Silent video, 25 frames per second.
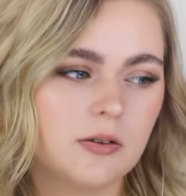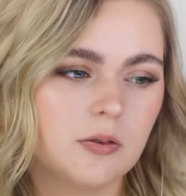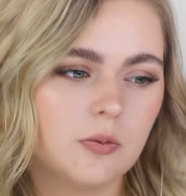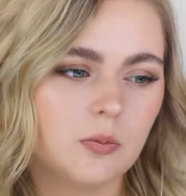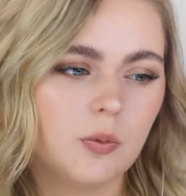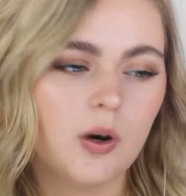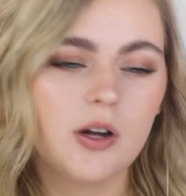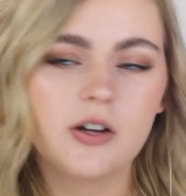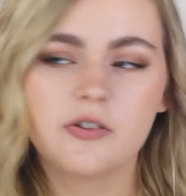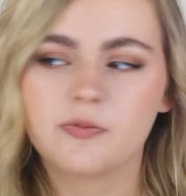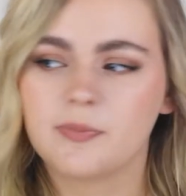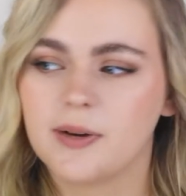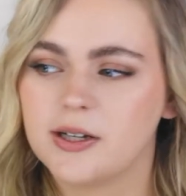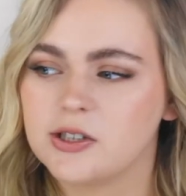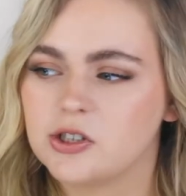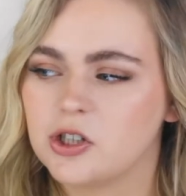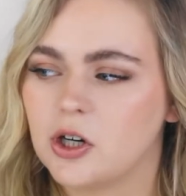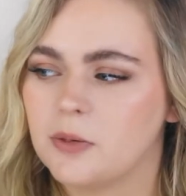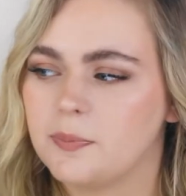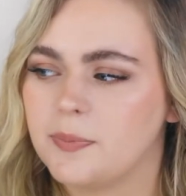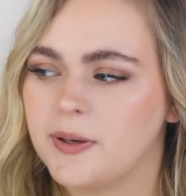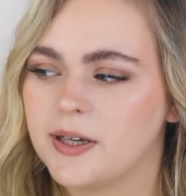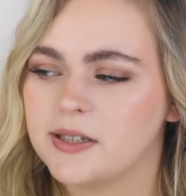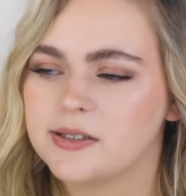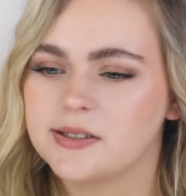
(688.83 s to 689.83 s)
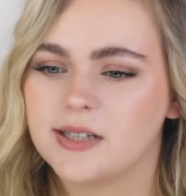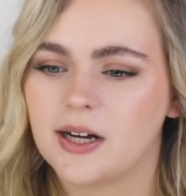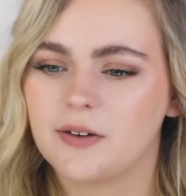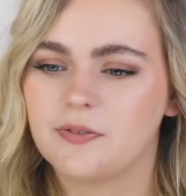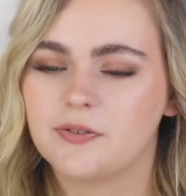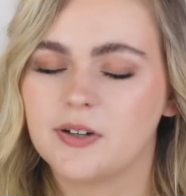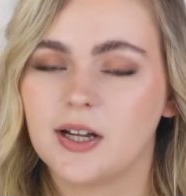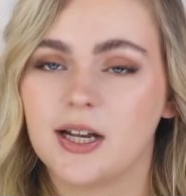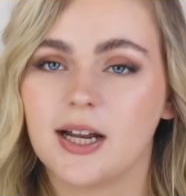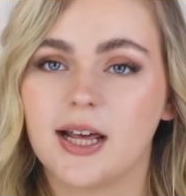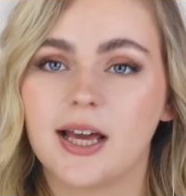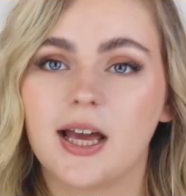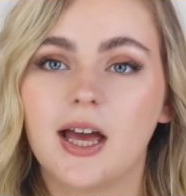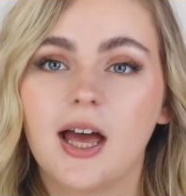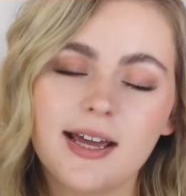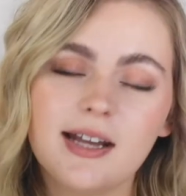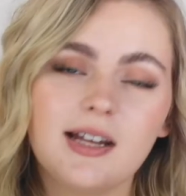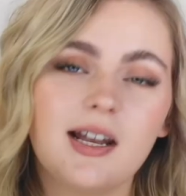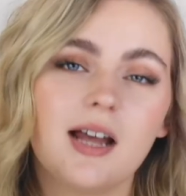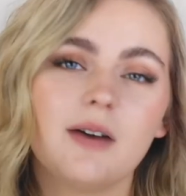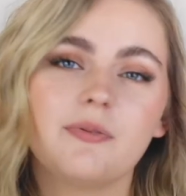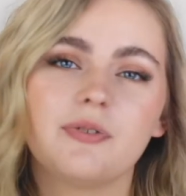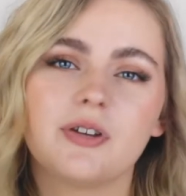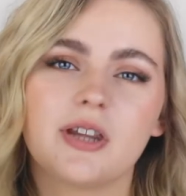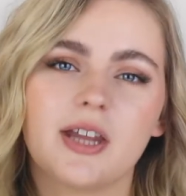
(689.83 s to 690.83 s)
One of my top picks, definitely. In
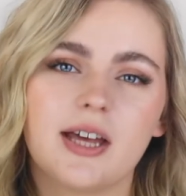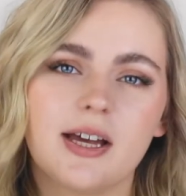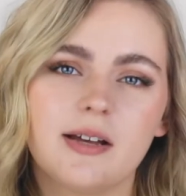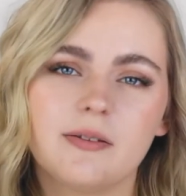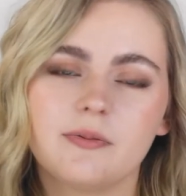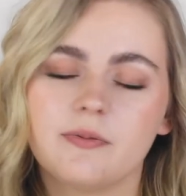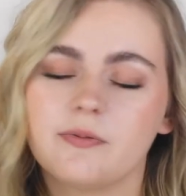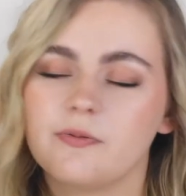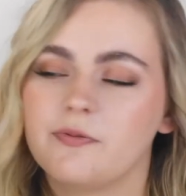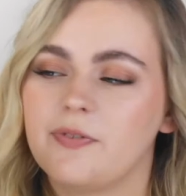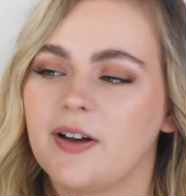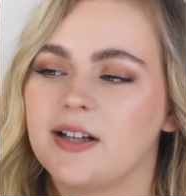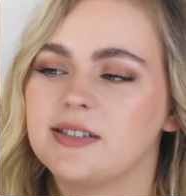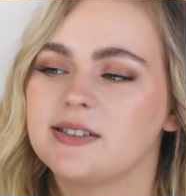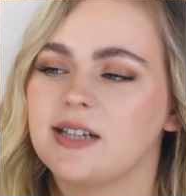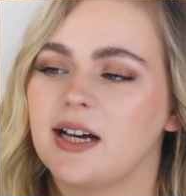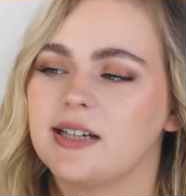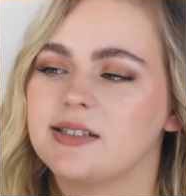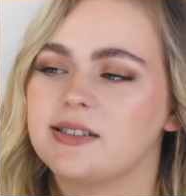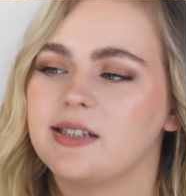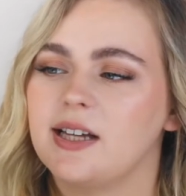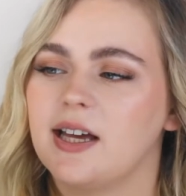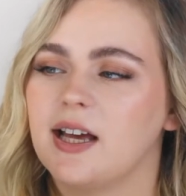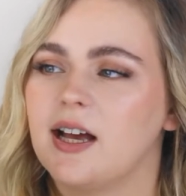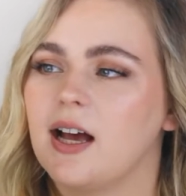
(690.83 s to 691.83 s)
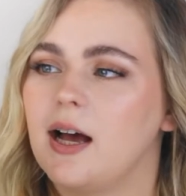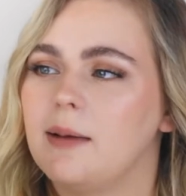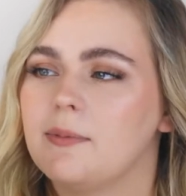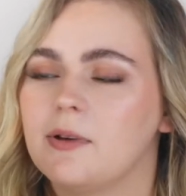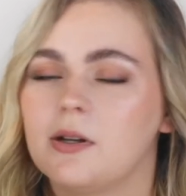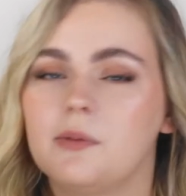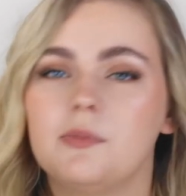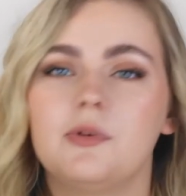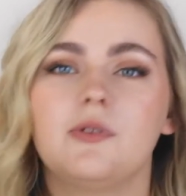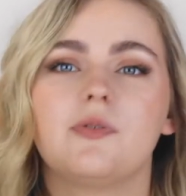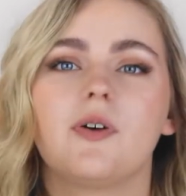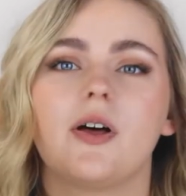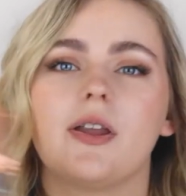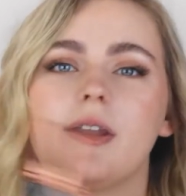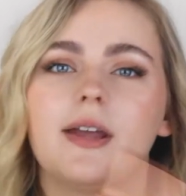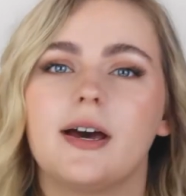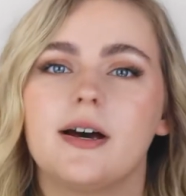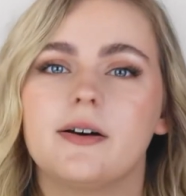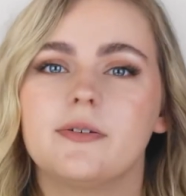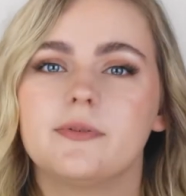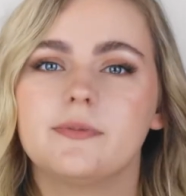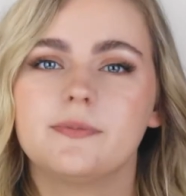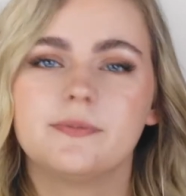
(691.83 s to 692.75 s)
love with it, fantastic. I'm gonna move on now.